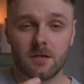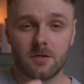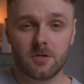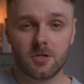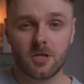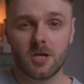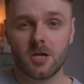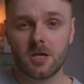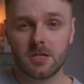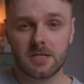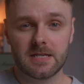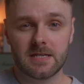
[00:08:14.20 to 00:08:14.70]

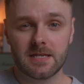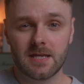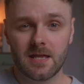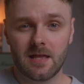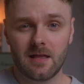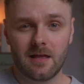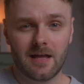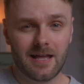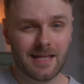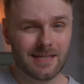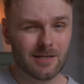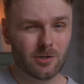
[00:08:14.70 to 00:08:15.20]
nerdy,
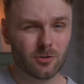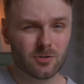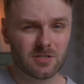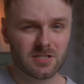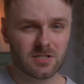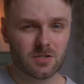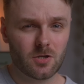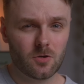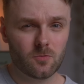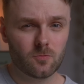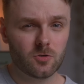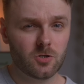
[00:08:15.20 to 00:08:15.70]
I
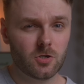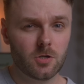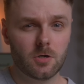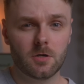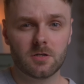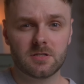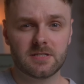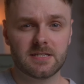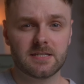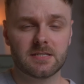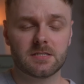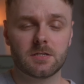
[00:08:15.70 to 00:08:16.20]
also
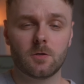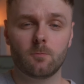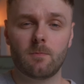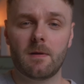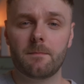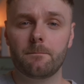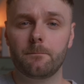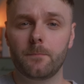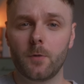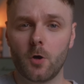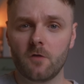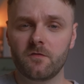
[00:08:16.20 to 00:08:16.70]
noticed that
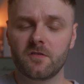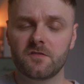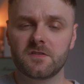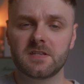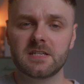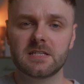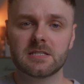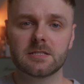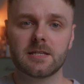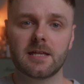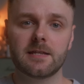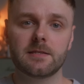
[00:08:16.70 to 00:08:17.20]
when both of
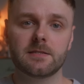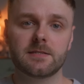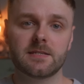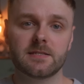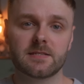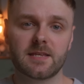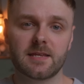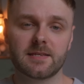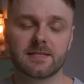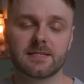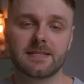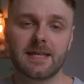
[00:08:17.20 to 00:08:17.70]
these
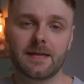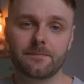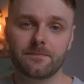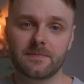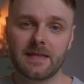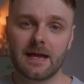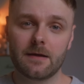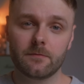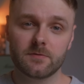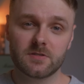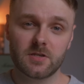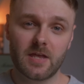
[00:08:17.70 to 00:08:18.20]
lenses are stepped
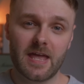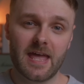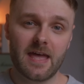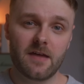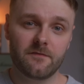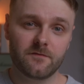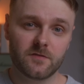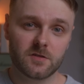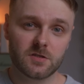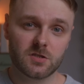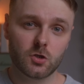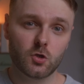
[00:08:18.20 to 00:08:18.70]
down to
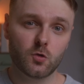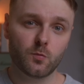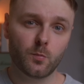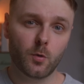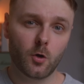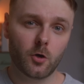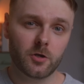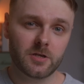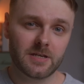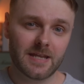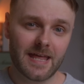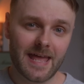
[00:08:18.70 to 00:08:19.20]

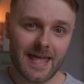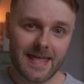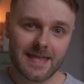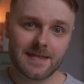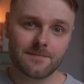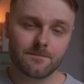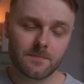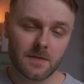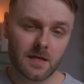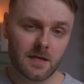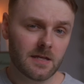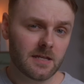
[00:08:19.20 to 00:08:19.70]

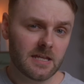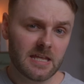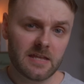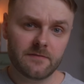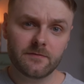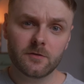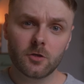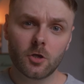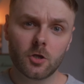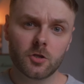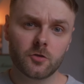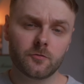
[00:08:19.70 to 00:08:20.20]
f2.8,
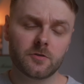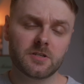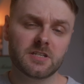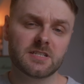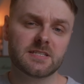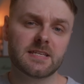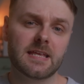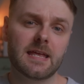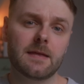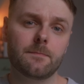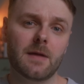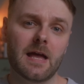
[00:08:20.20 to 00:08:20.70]
even though they're at the
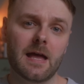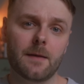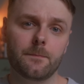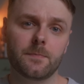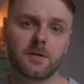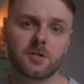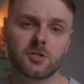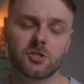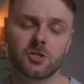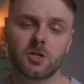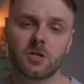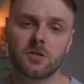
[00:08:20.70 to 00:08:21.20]
same
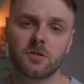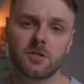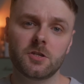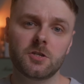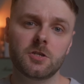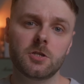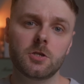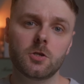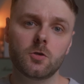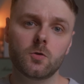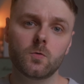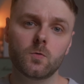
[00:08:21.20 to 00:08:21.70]
aperture, the
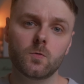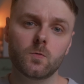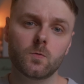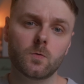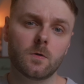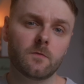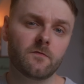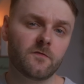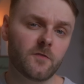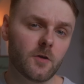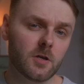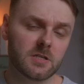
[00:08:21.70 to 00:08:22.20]
new
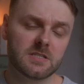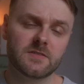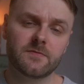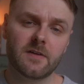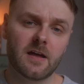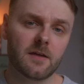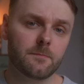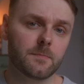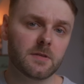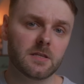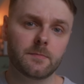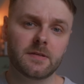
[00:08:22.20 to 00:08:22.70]

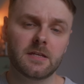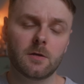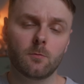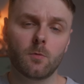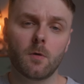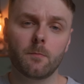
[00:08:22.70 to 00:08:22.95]
35mm